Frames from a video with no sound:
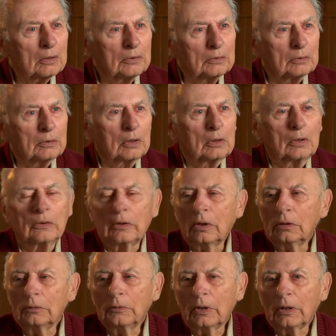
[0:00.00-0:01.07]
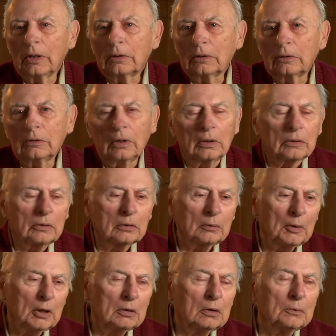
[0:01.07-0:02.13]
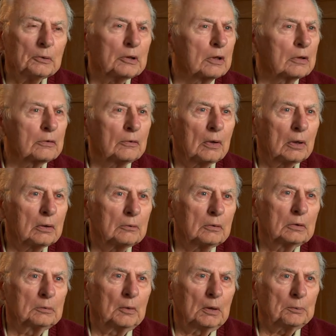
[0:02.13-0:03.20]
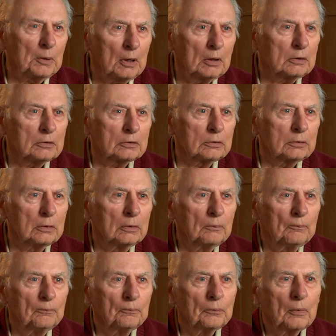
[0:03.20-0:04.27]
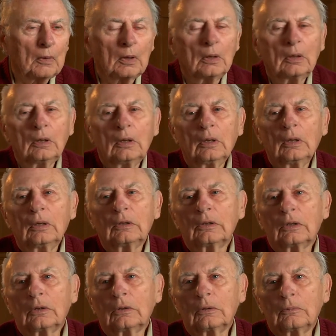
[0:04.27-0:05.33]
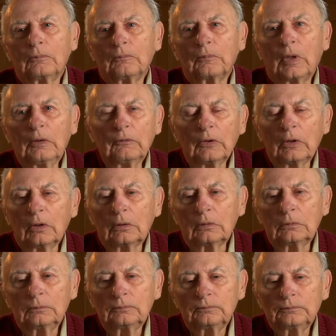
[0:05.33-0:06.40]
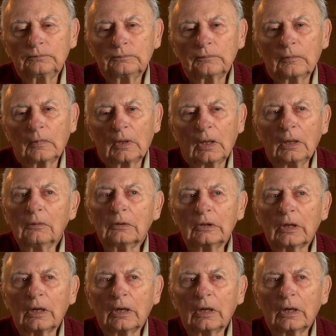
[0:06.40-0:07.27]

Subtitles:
to. You know, the only one I could talk to about homosexuality was my pastor. So even though he was